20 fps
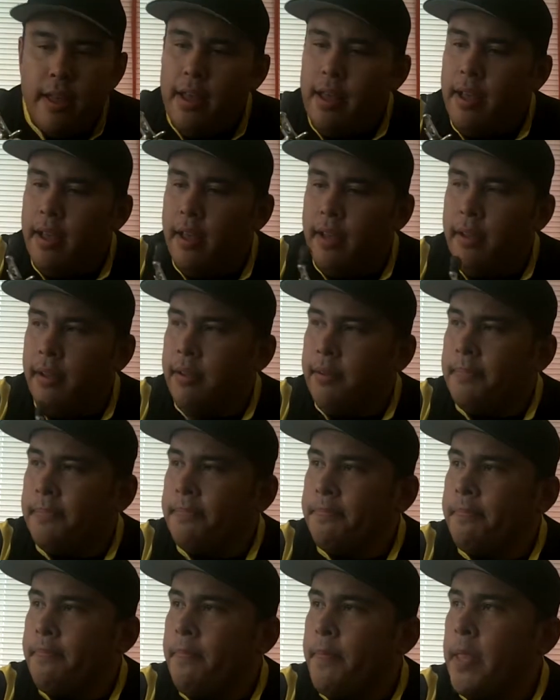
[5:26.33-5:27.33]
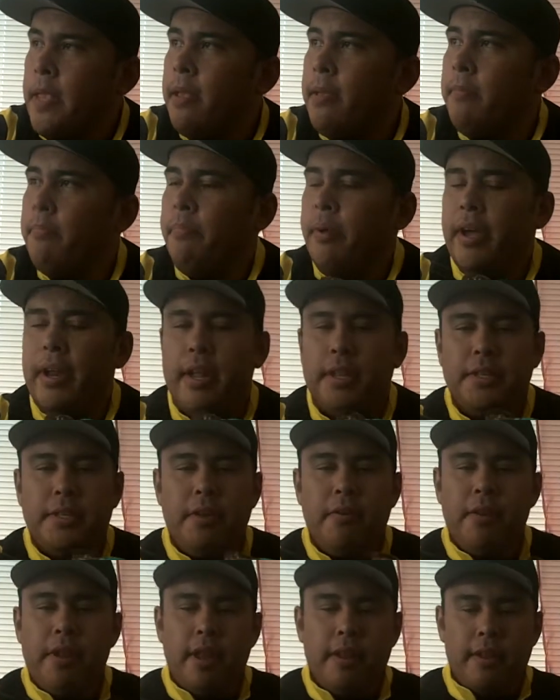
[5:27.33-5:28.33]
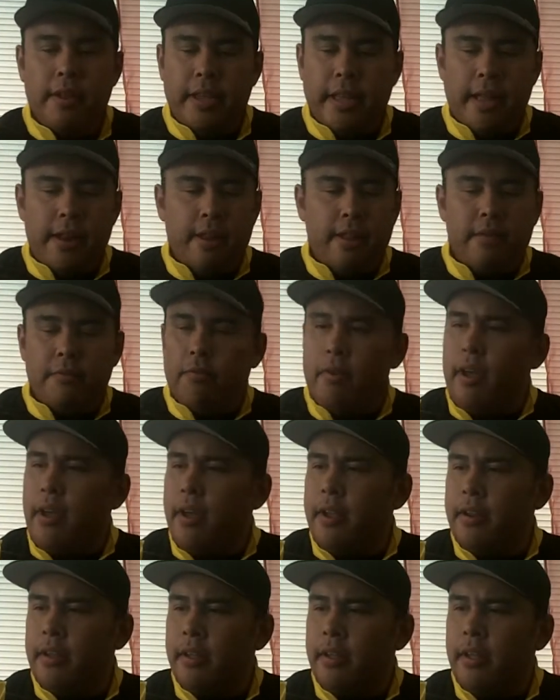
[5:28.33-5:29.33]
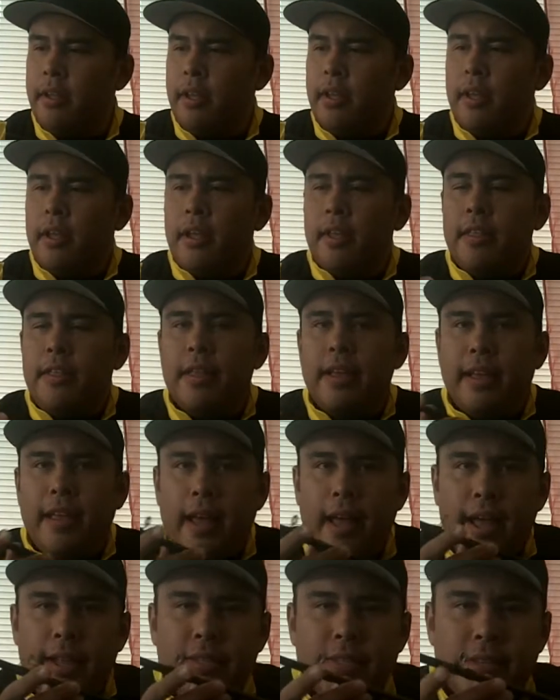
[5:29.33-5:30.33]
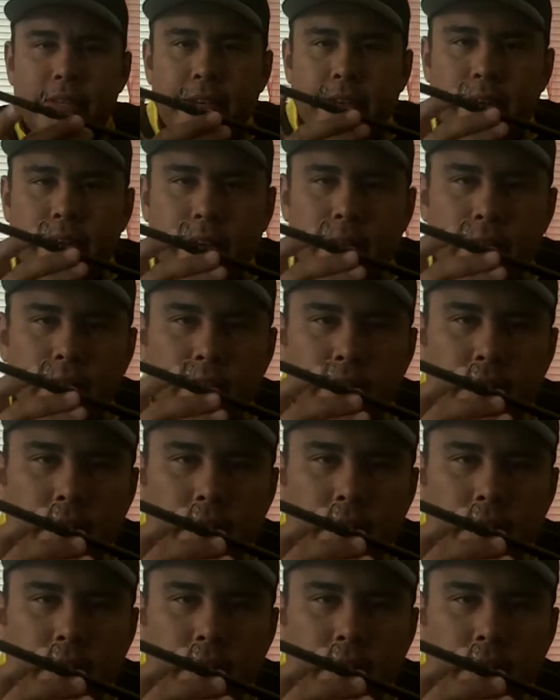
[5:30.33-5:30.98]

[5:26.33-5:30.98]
But to go down again on the rod, the guides here,